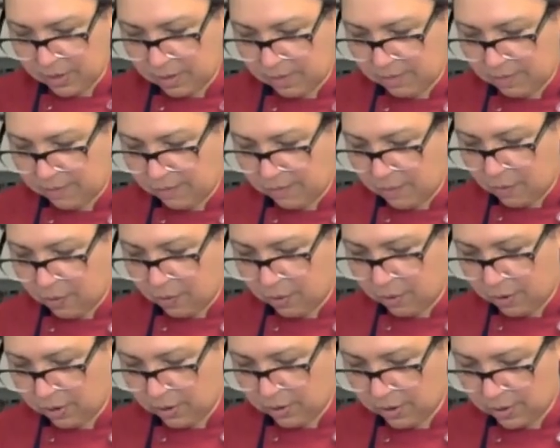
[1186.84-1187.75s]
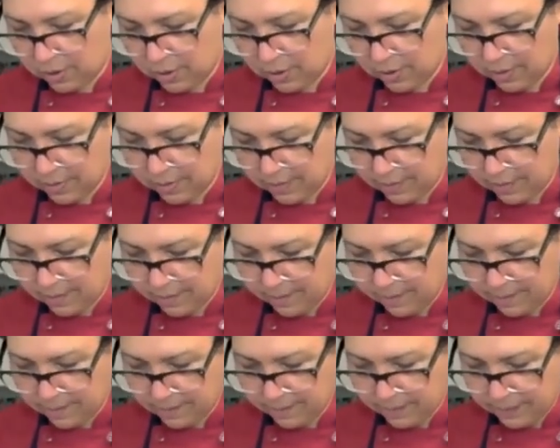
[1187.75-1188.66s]
the day before,
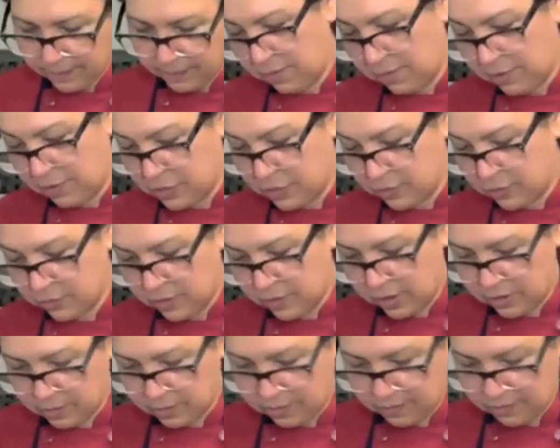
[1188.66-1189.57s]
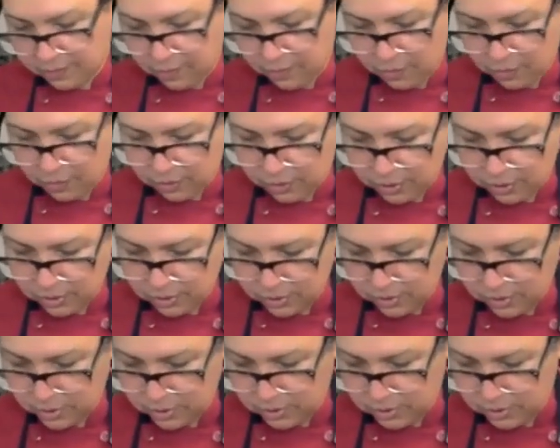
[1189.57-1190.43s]
or even 2 days before.